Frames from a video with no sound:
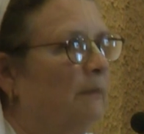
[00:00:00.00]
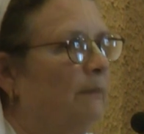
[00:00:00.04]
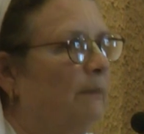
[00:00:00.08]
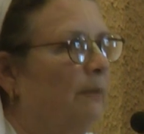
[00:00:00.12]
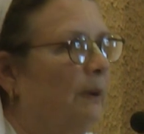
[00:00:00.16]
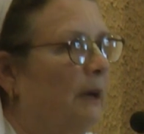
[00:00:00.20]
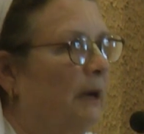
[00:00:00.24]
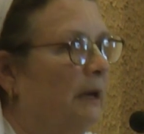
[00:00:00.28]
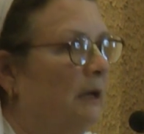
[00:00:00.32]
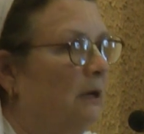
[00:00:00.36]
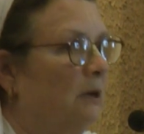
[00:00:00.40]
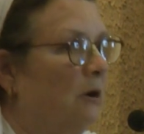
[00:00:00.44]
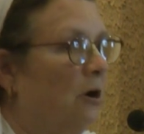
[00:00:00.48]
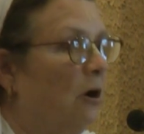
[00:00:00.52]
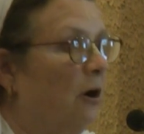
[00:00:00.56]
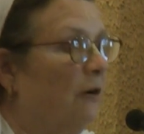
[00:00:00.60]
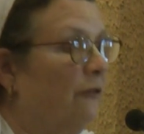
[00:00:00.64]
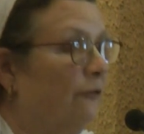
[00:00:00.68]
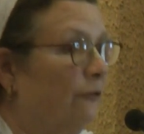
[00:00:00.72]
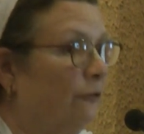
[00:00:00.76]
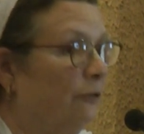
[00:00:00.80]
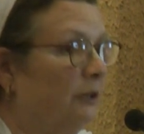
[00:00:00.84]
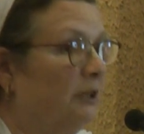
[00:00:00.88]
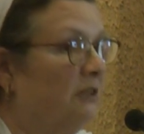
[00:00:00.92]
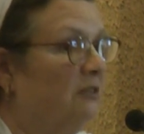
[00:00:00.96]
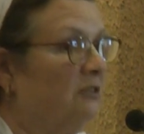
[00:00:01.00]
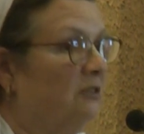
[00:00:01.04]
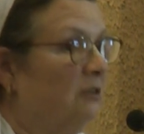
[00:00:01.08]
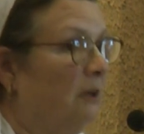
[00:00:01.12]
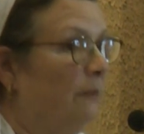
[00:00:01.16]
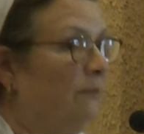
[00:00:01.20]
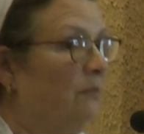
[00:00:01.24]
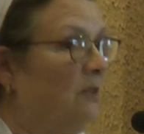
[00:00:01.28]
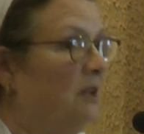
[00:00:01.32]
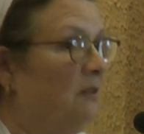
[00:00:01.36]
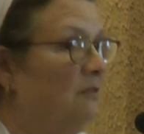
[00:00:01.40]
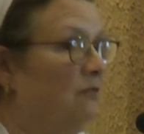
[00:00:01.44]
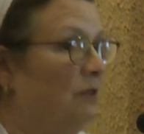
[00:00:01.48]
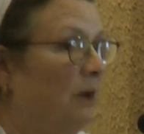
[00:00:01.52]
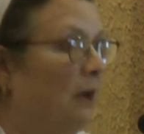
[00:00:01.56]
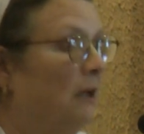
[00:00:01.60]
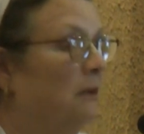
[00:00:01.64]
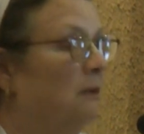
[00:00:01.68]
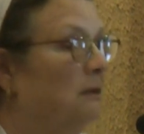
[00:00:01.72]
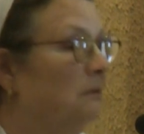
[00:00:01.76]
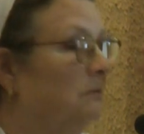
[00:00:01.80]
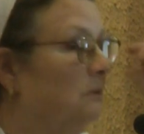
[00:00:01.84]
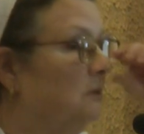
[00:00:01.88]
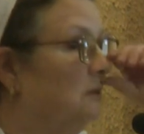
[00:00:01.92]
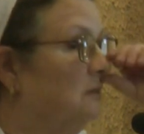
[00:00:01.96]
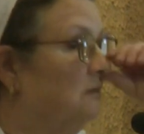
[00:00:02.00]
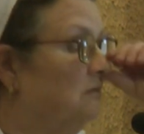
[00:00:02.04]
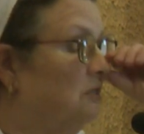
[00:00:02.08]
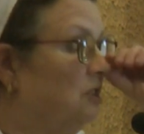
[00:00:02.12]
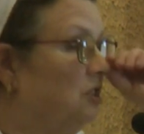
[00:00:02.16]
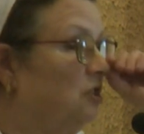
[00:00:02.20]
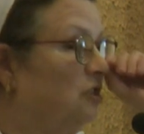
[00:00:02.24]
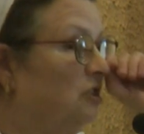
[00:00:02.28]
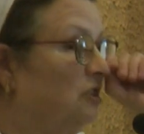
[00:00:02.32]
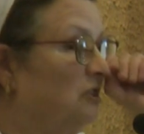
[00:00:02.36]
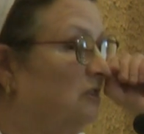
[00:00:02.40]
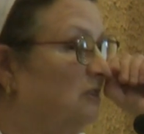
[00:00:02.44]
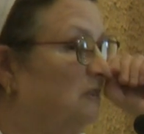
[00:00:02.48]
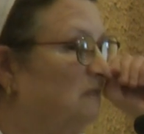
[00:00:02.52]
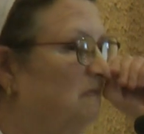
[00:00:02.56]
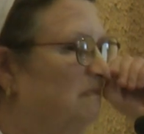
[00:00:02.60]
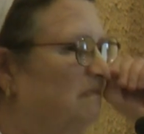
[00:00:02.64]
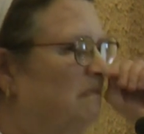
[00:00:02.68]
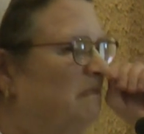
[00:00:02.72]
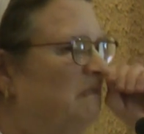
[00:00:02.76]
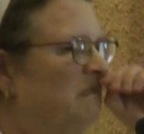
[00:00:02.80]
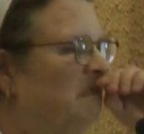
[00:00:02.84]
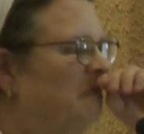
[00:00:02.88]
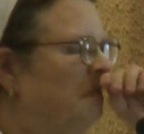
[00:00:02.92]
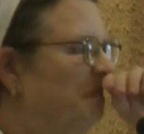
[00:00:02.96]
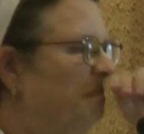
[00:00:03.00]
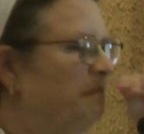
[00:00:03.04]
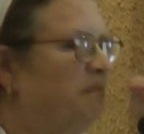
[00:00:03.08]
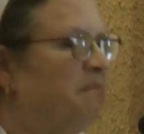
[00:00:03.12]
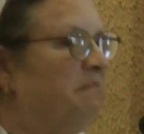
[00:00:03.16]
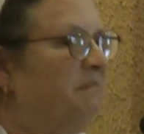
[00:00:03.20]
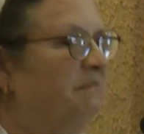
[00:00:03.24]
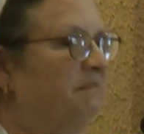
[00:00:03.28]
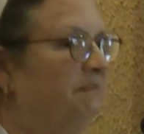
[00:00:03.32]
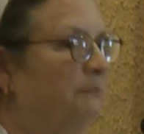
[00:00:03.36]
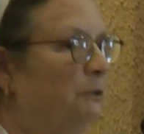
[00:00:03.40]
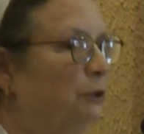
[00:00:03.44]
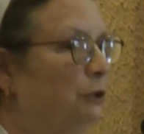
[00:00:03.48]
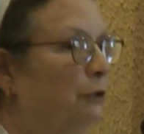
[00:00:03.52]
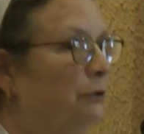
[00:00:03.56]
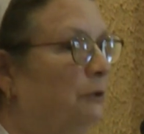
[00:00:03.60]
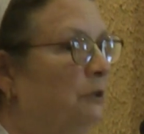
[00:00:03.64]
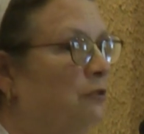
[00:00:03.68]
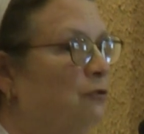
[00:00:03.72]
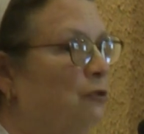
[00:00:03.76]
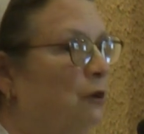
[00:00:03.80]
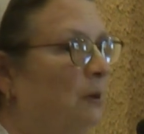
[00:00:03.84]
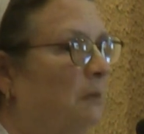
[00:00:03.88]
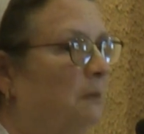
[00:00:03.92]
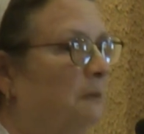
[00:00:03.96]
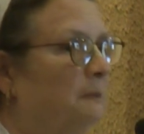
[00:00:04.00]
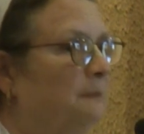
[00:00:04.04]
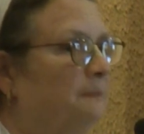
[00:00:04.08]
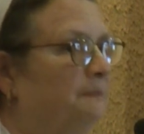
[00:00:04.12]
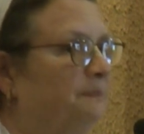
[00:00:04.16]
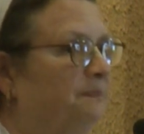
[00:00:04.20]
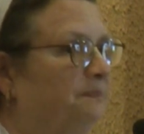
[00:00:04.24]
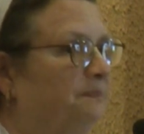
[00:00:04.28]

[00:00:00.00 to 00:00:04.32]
by offering something valuable in return, you're in trouble.